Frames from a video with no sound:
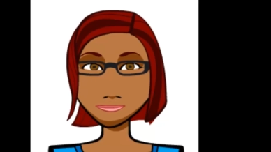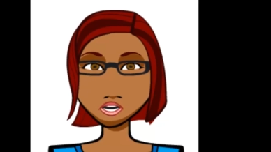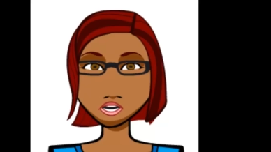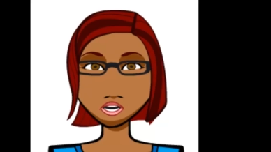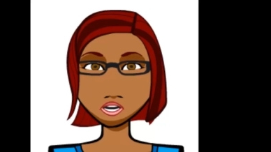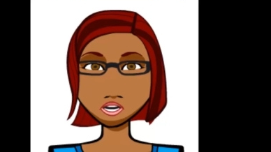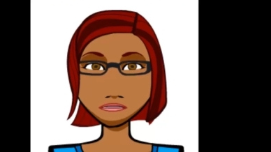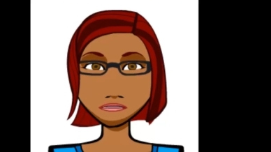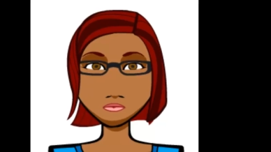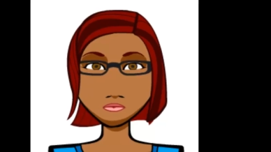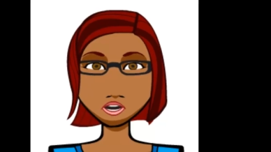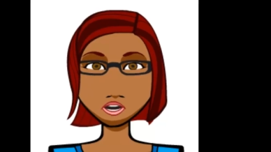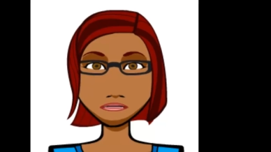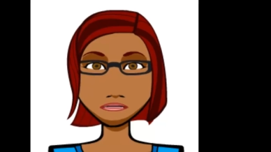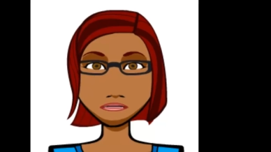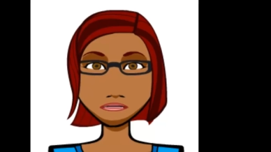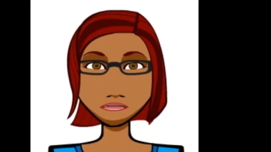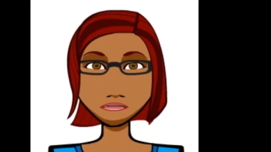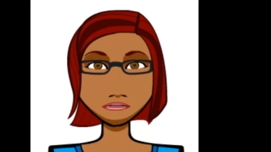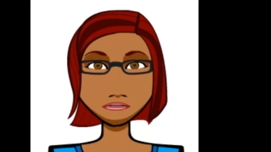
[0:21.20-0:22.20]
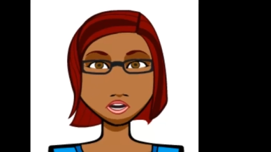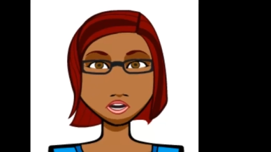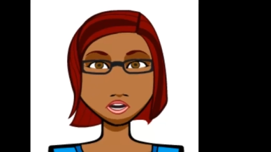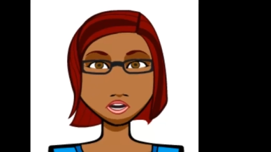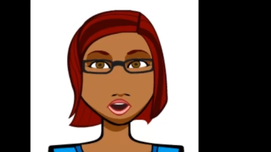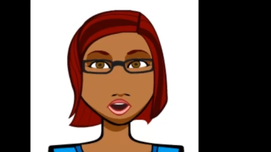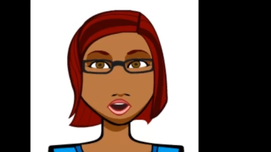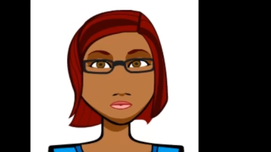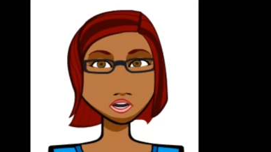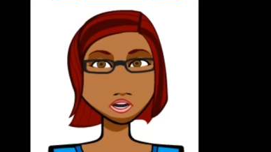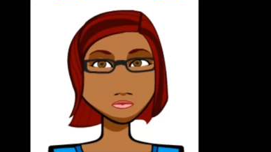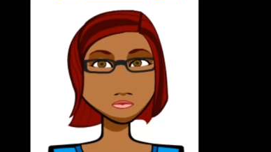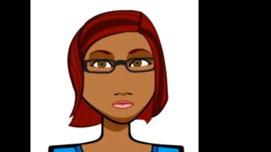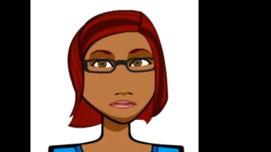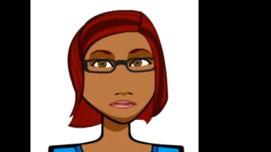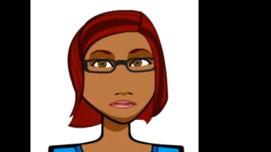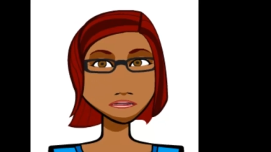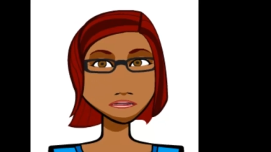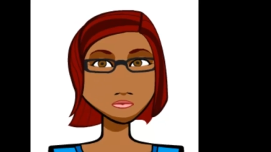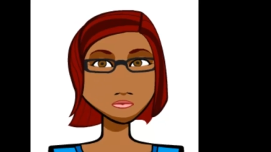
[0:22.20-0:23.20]
children and youth who are at
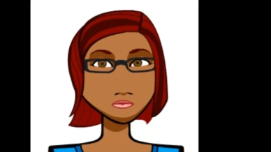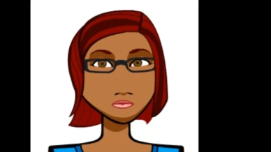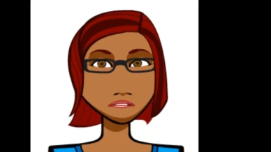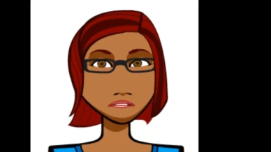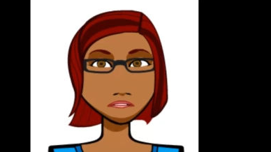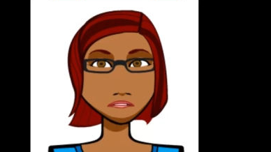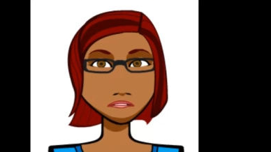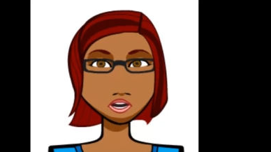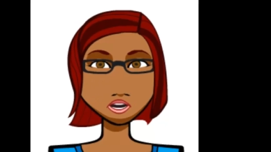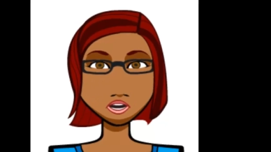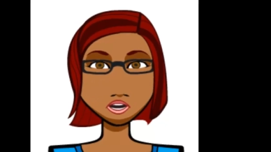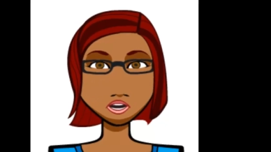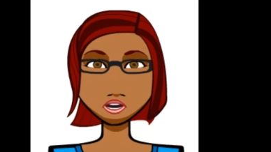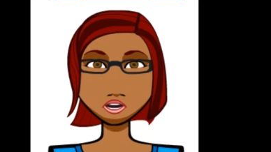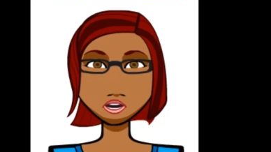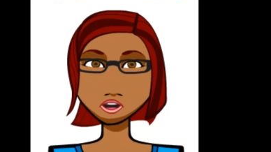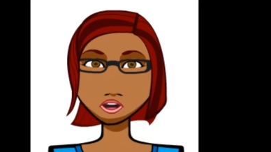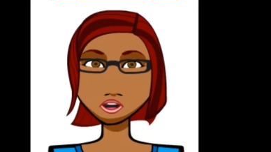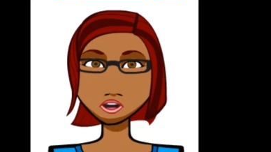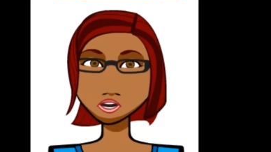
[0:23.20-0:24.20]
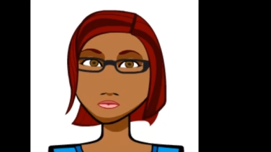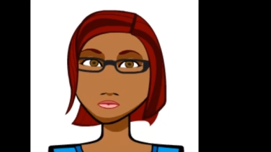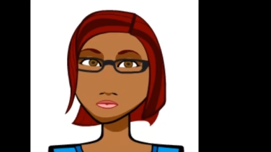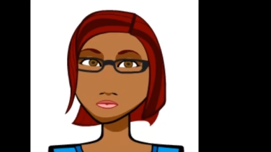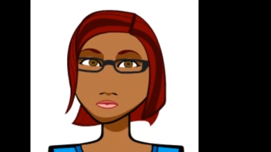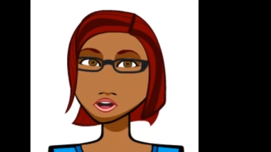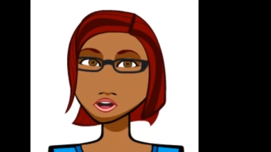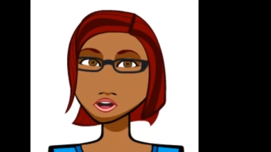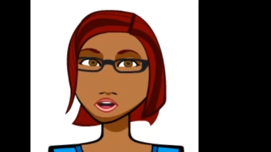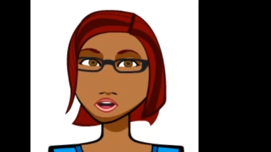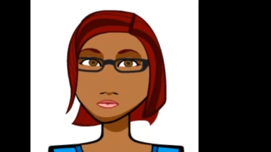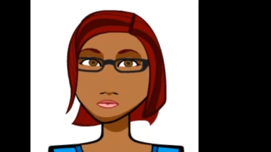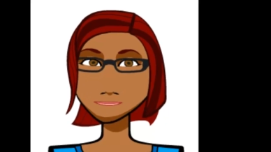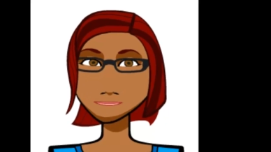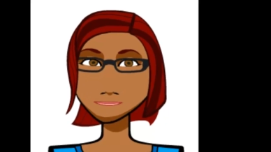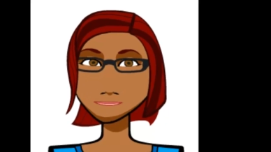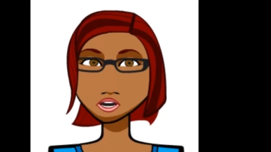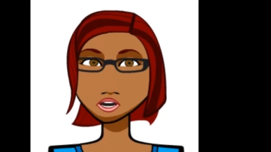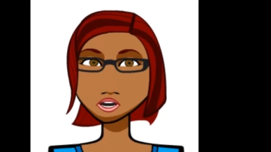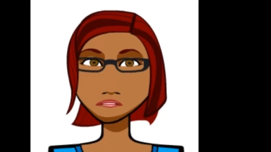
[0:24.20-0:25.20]
risk for HIV and who are
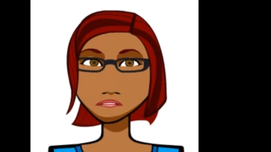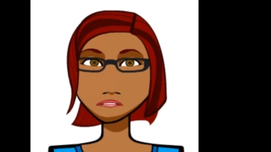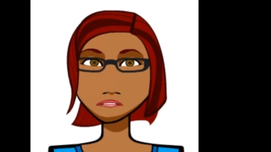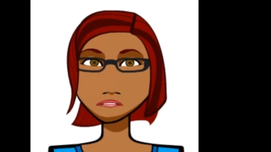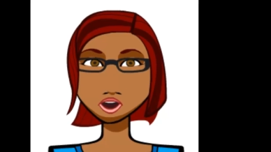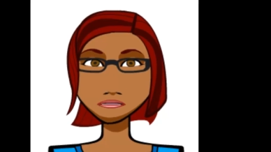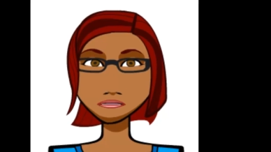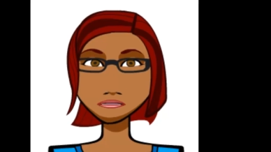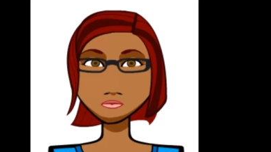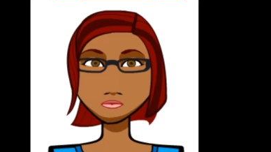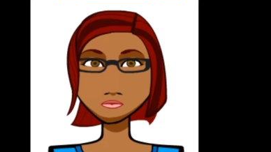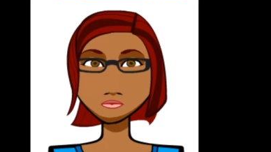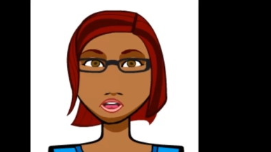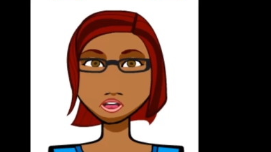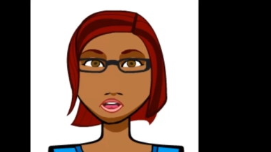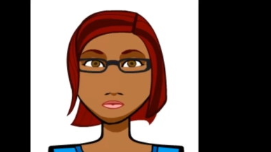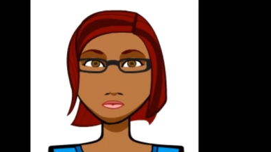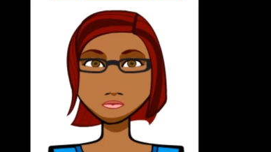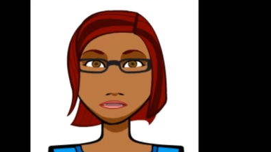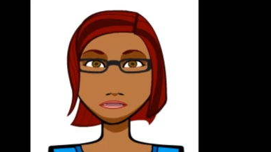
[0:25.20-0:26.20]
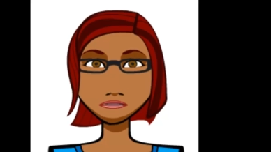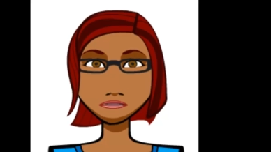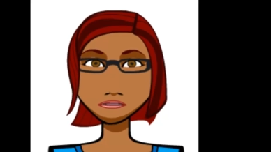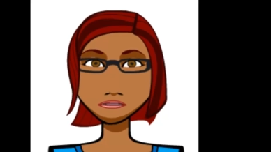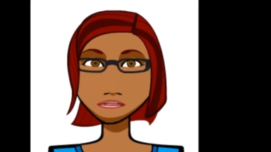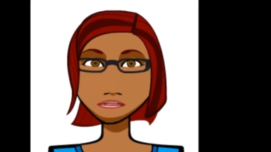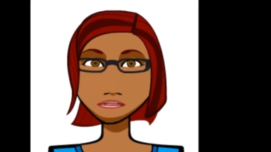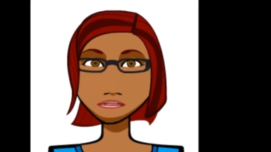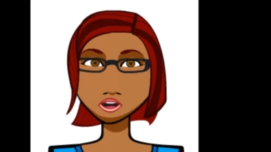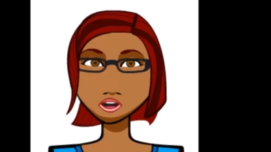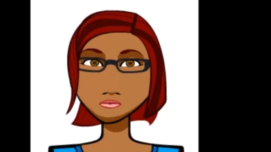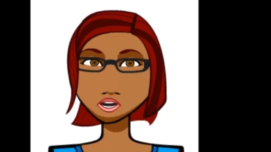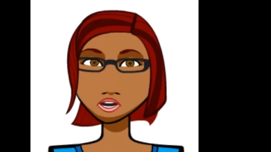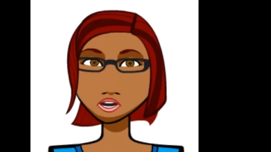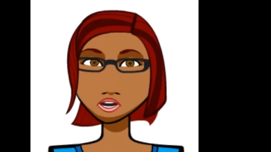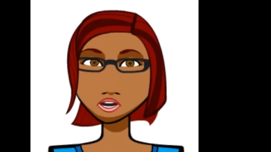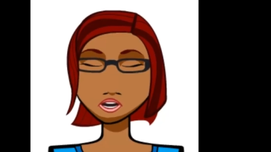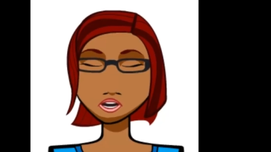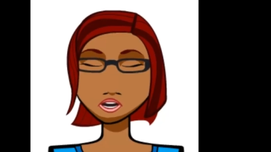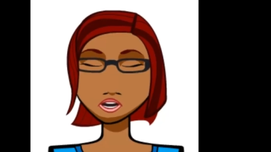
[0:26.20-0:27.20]
determined by the foster care agency to
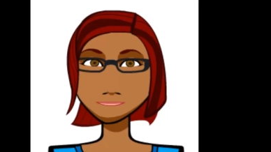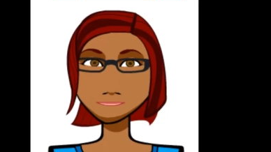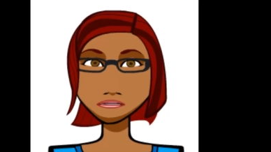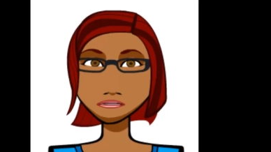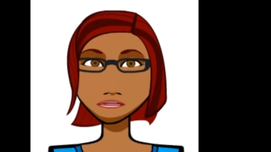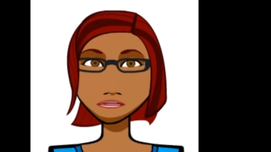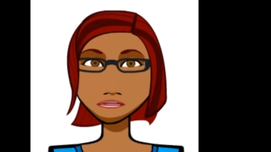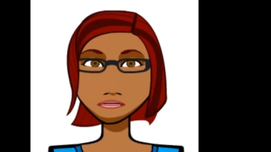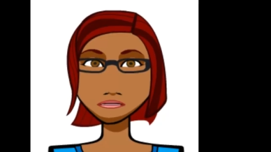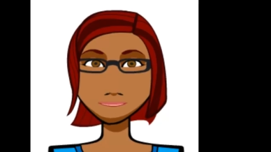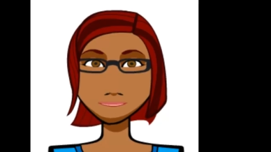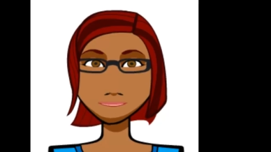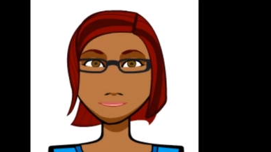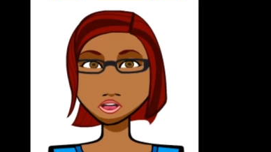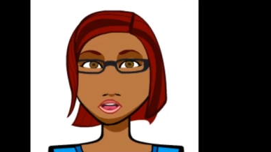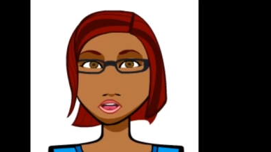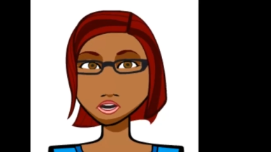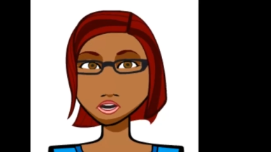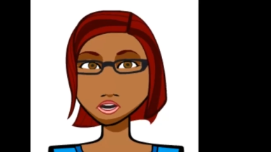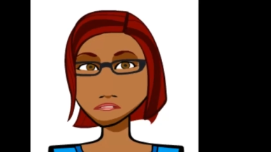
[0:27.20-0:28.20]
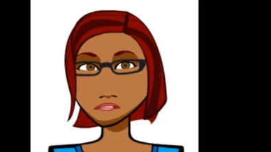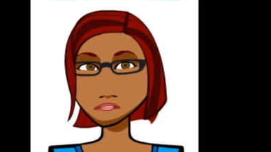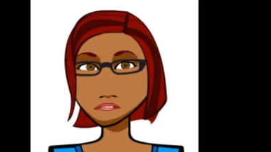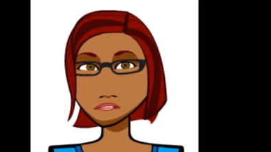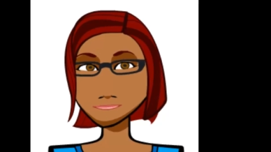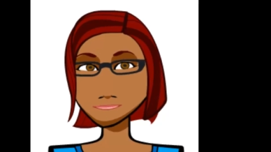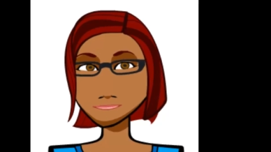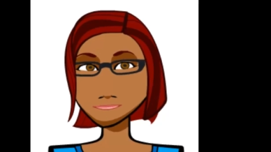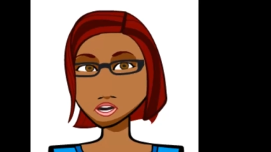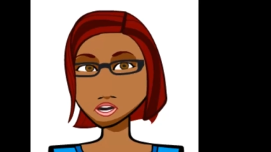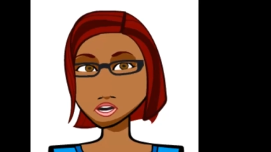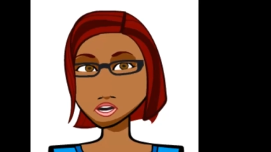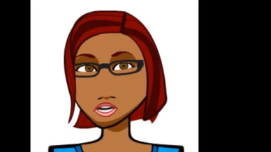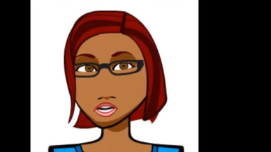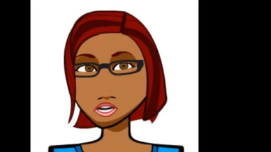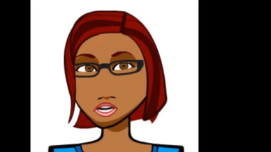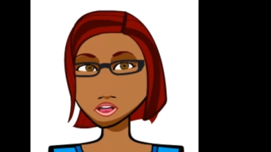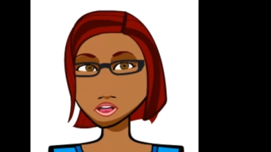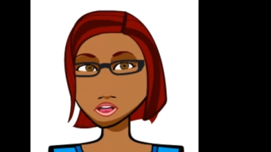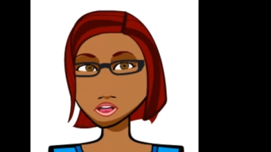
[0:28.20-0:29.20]
have the ability to make an informed
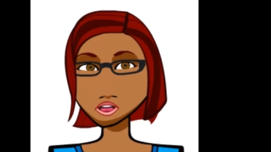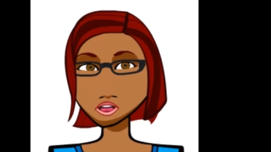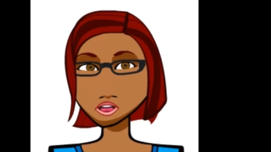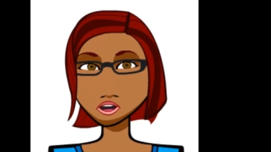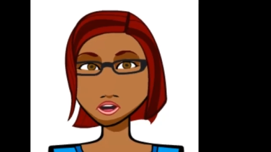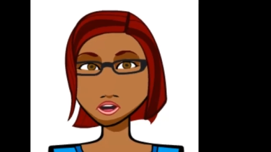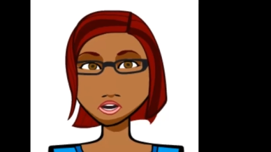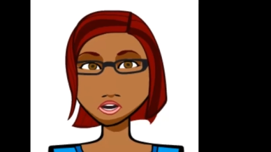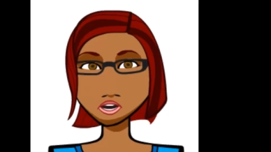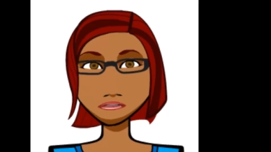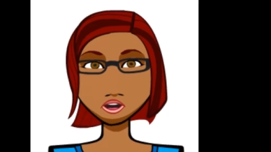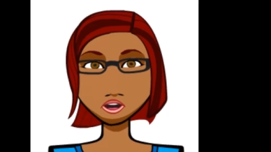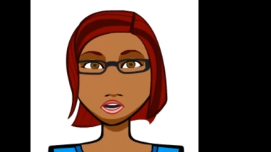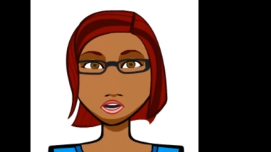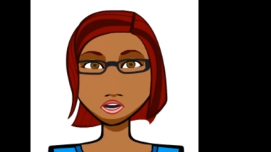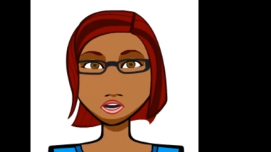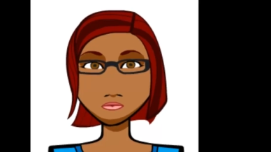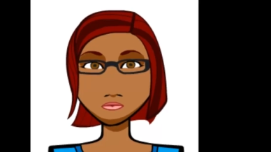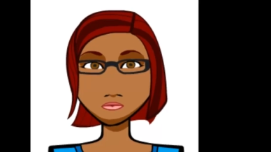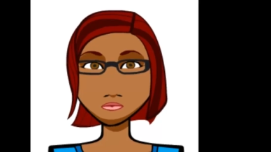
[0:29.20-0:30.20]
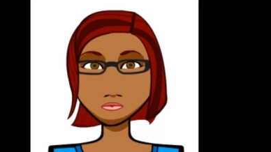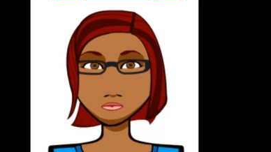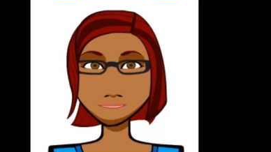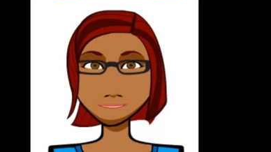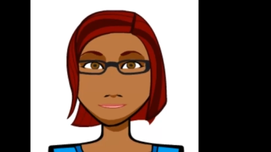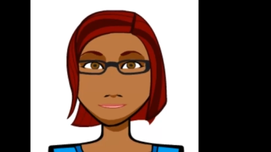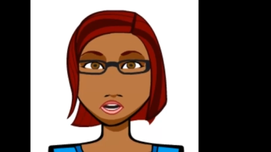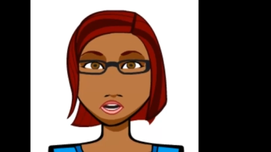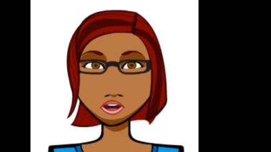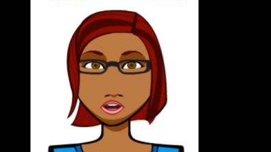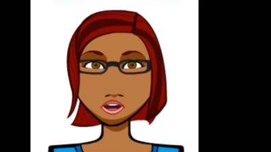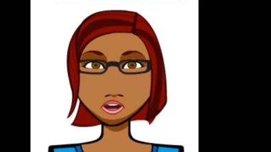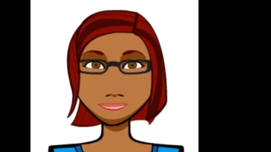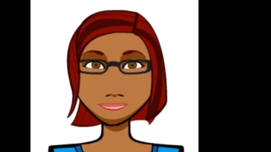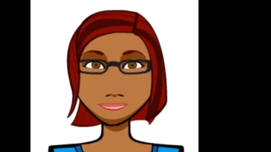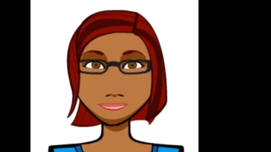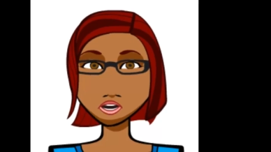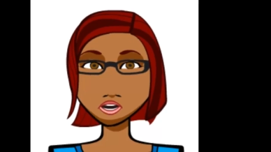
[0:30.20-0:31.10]
decision about testing are recommended,